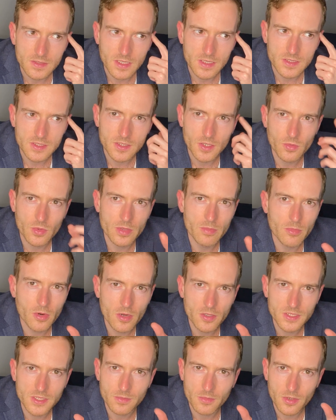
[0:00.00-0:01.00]
And so when
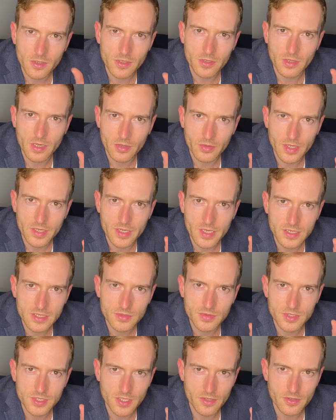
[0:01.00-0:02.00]
Mars and Mercury are right next
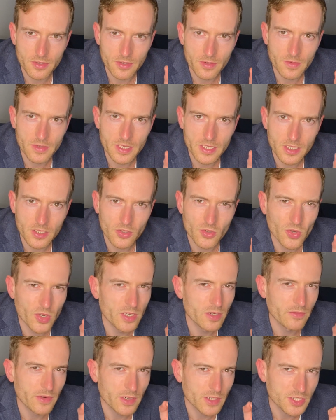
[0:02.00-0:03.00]
to each other, it can
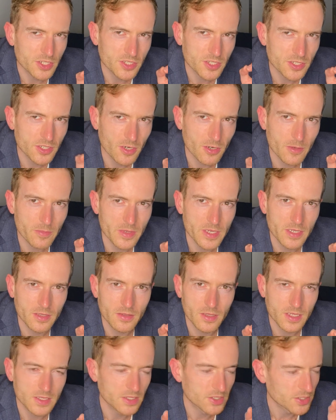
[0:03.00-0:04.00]
create a very sharp
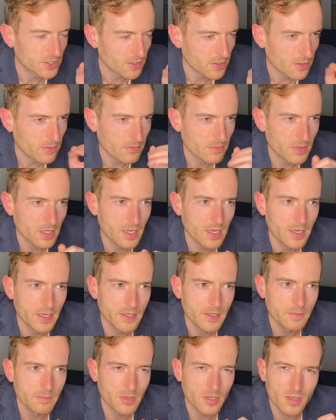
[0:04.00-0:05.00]
intellect, a sharp mind,
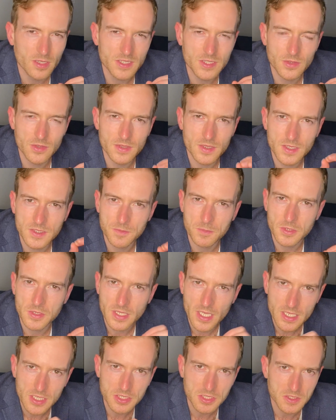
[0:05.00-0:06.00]
but also a
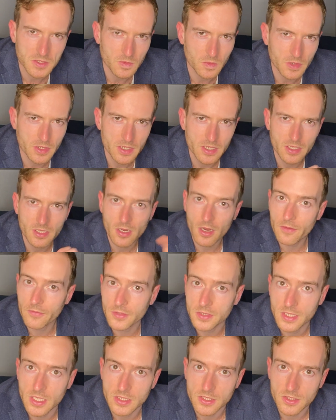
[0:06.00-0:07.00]
disputatious one, a
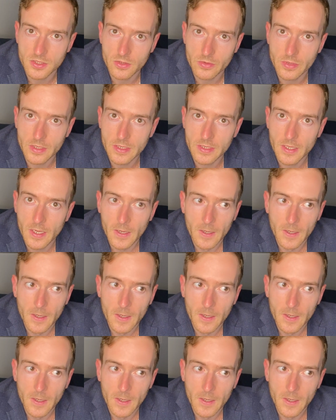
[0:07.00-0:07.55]
confrontational one.